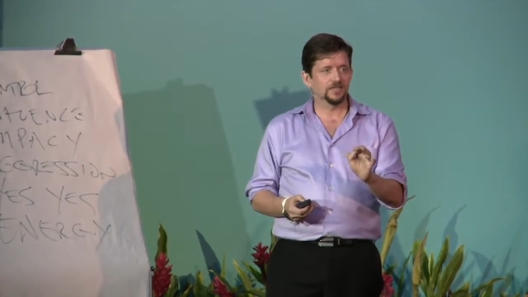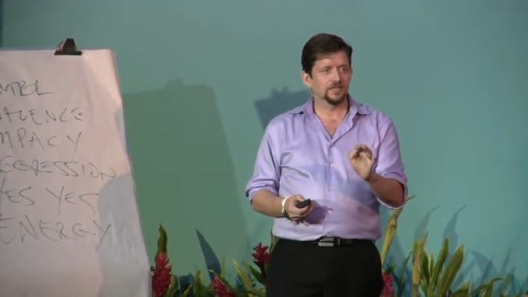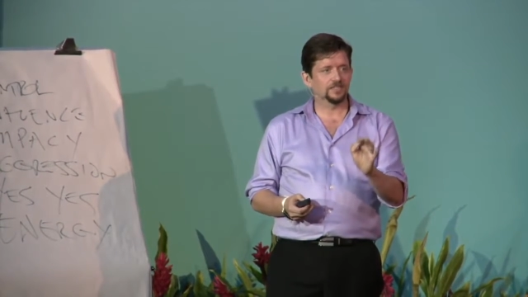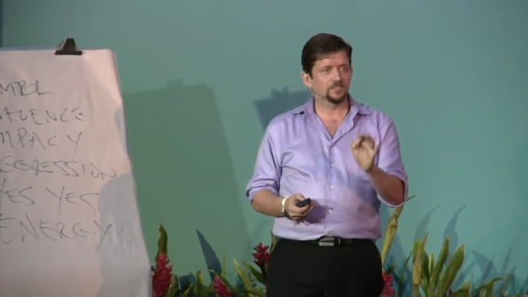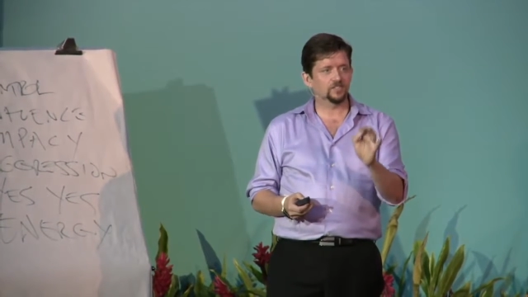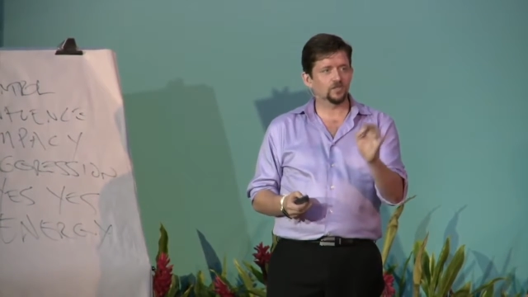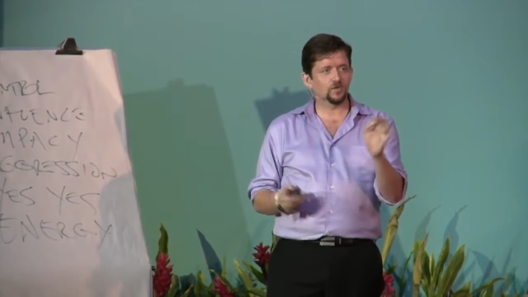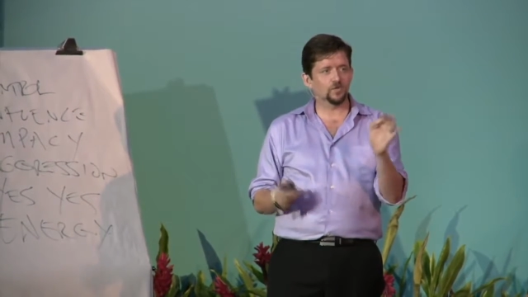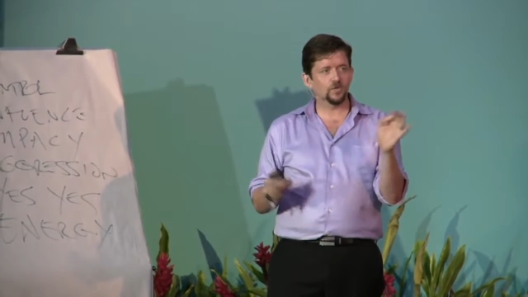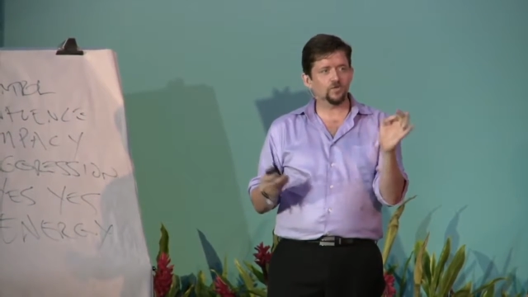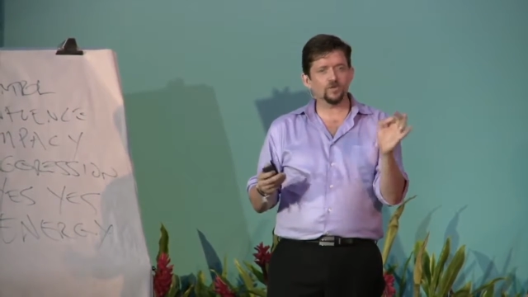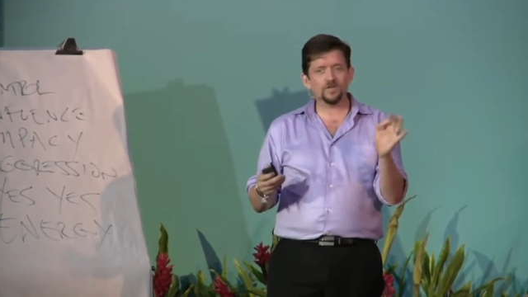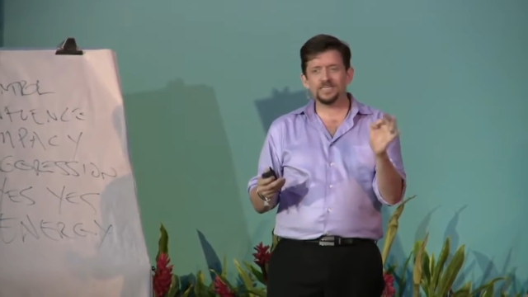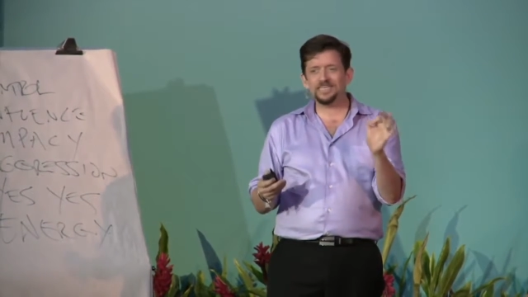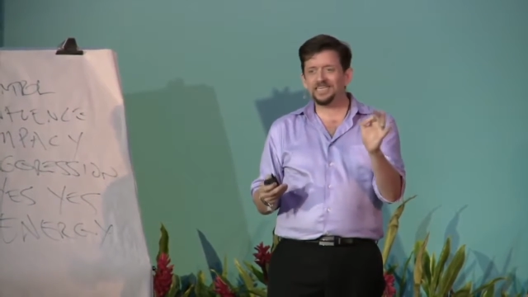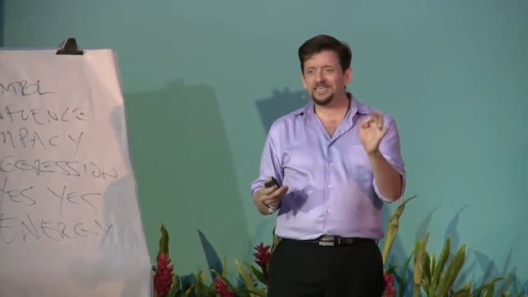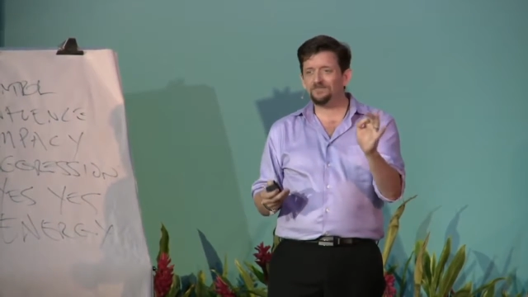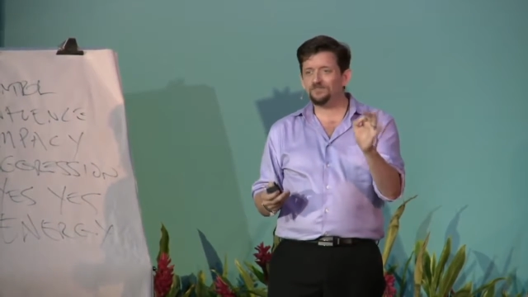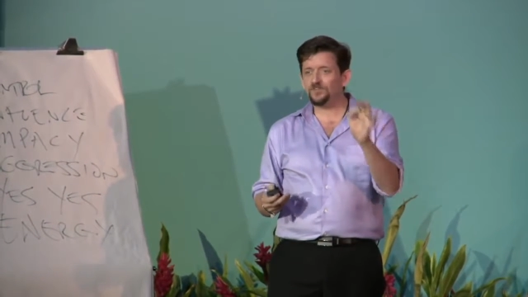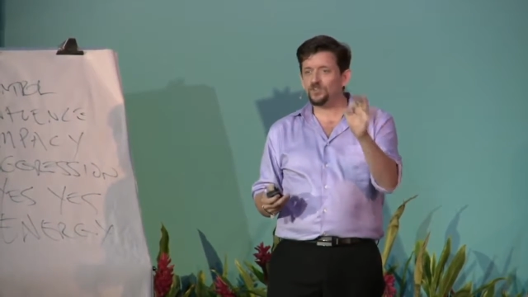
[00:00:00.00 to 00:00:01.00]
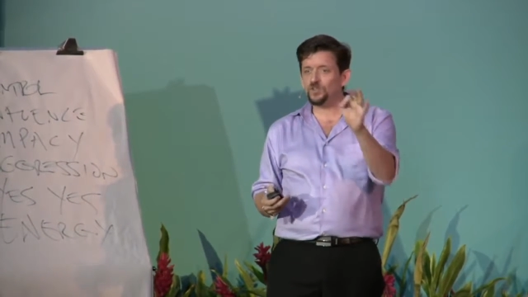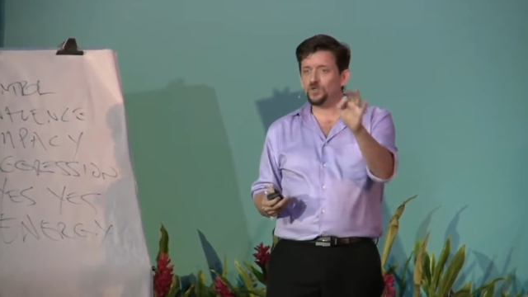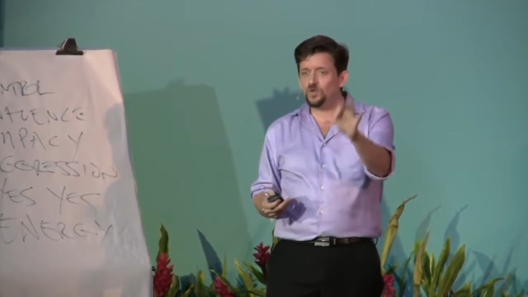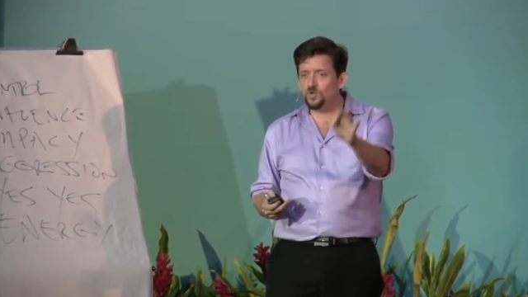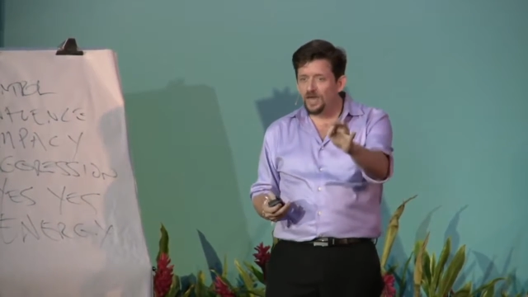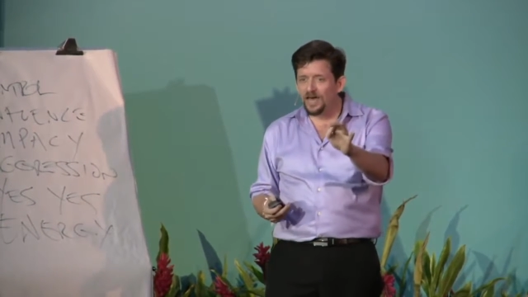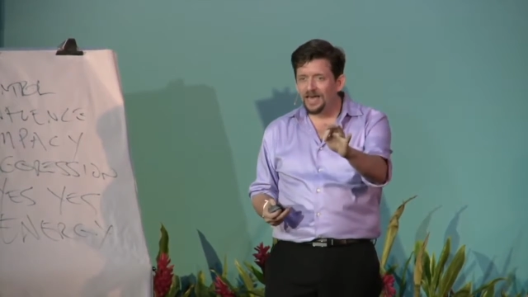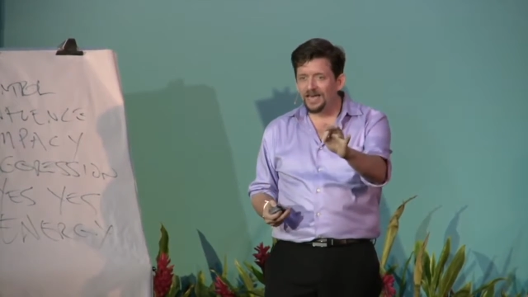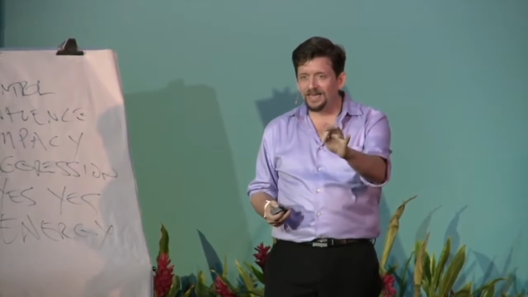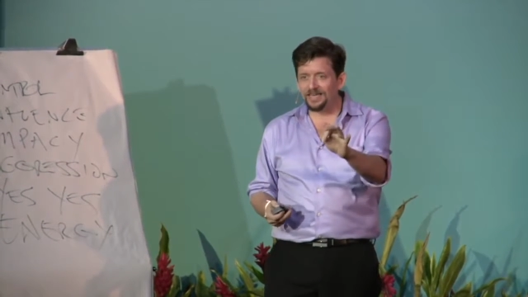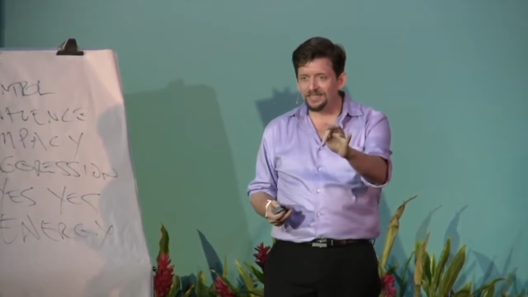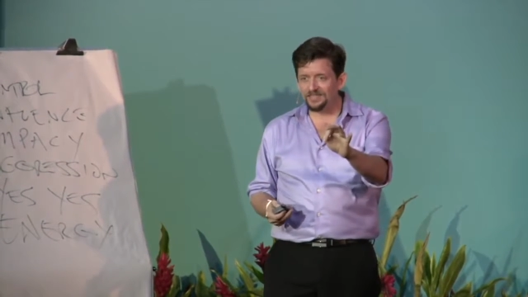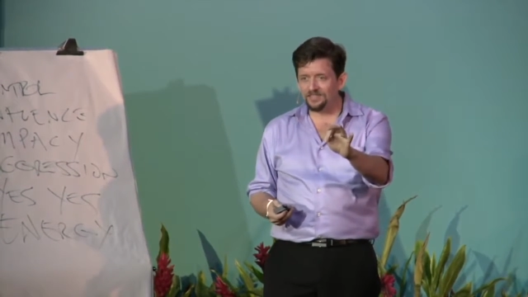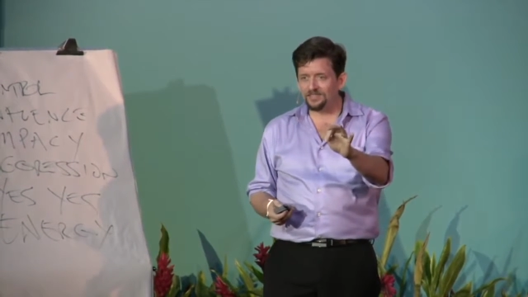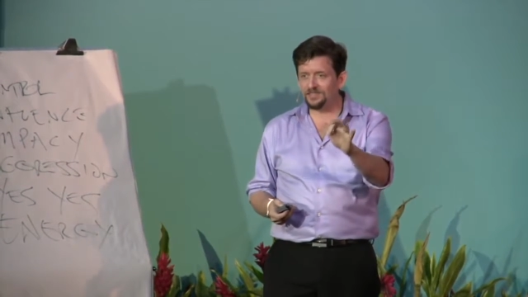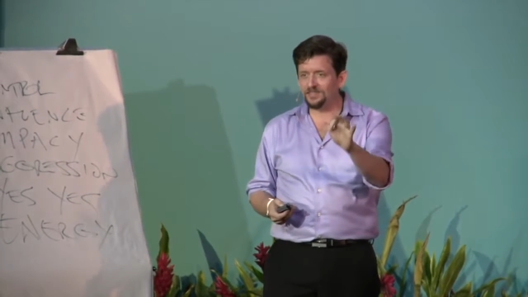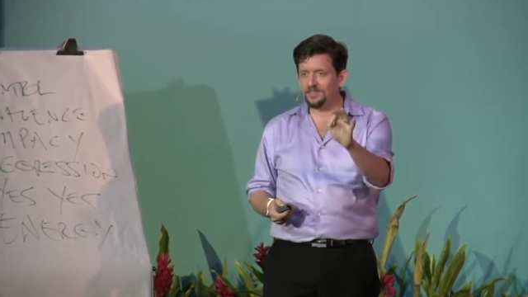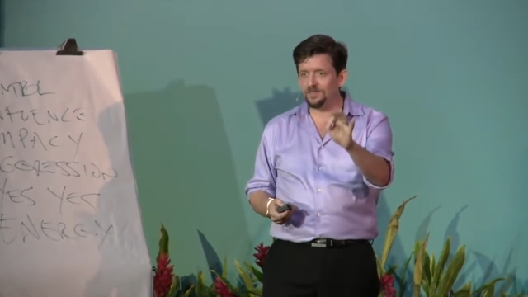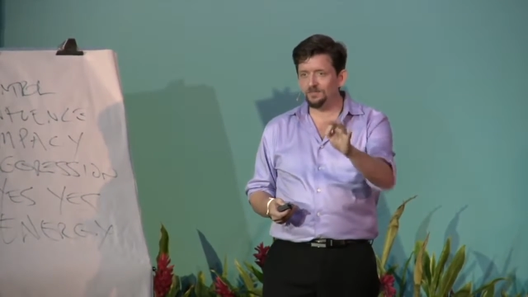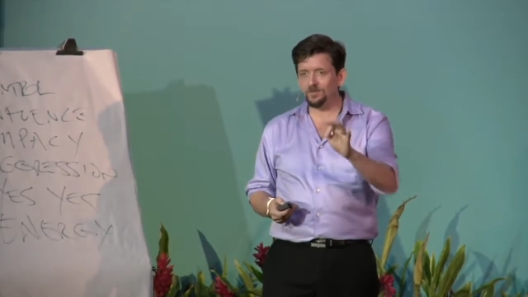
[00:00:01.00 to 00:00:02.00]
and so we want to give you
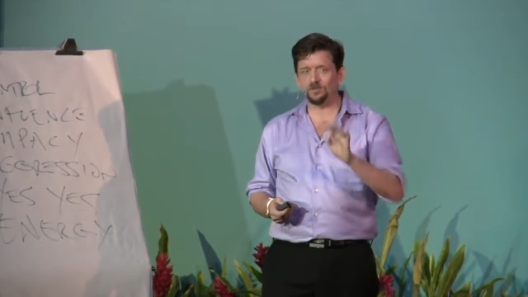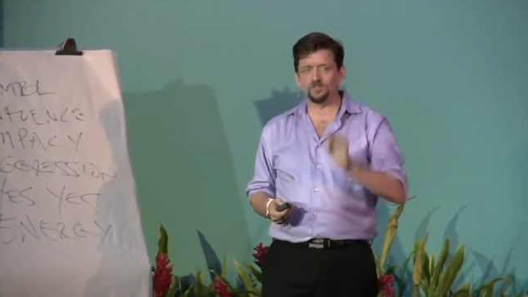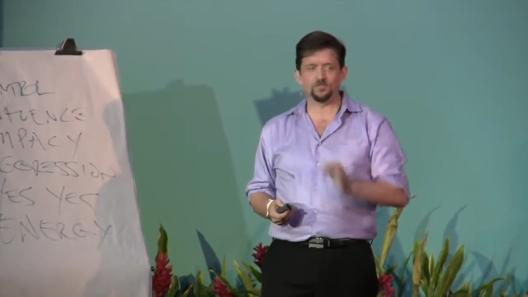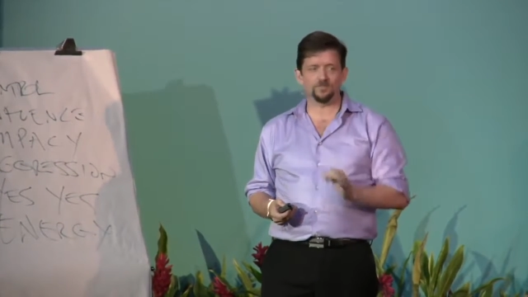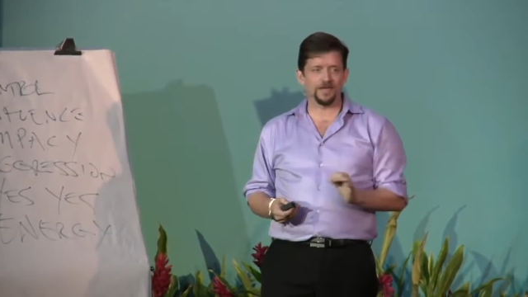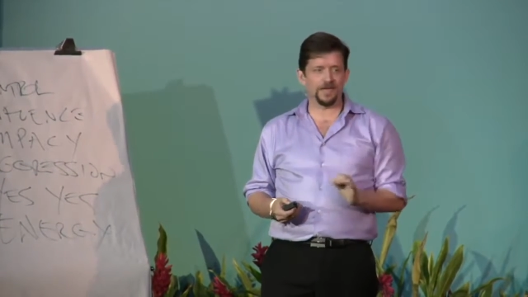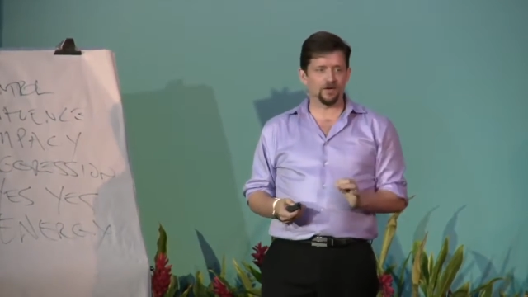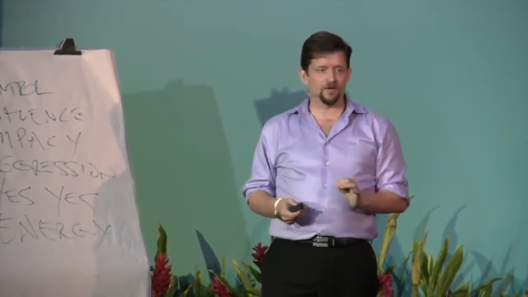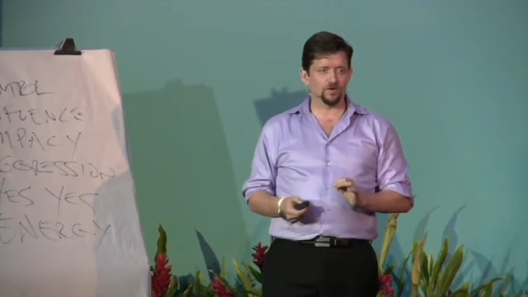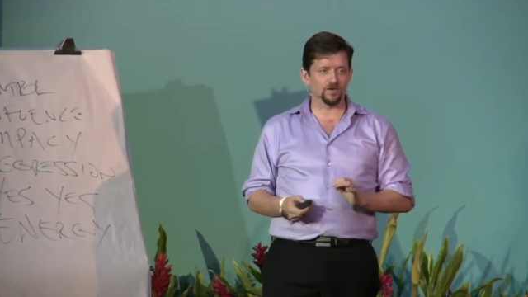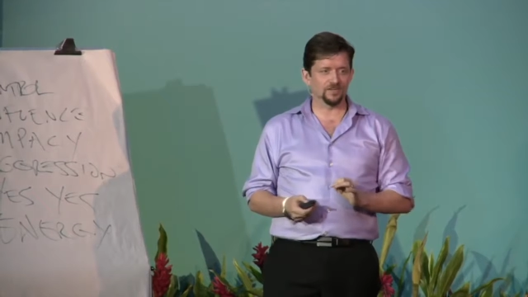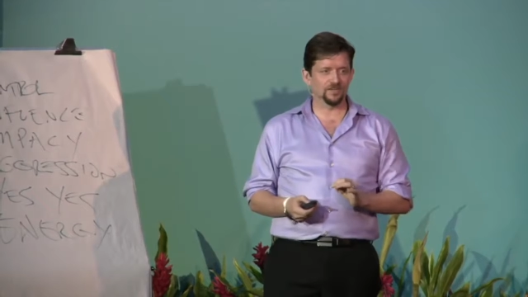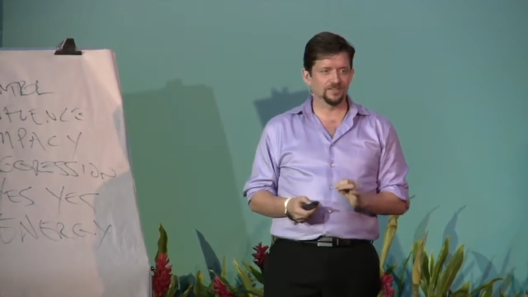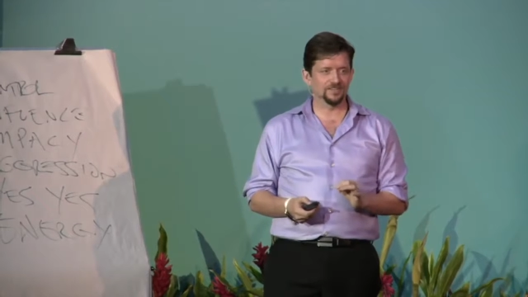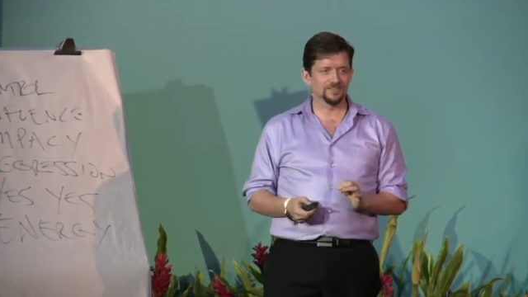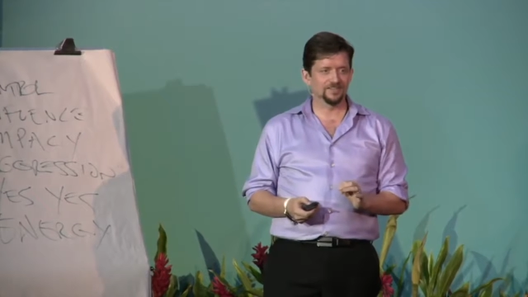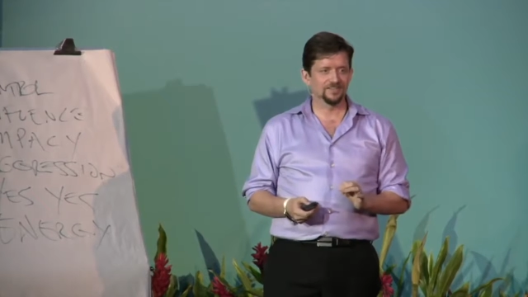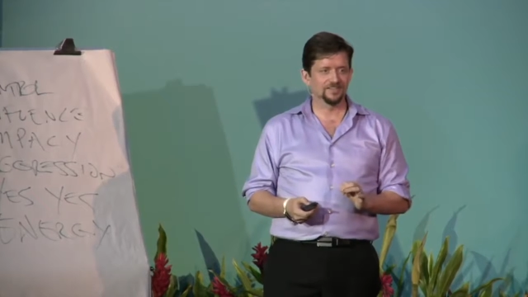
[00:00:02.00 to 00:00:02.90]
guys the most power.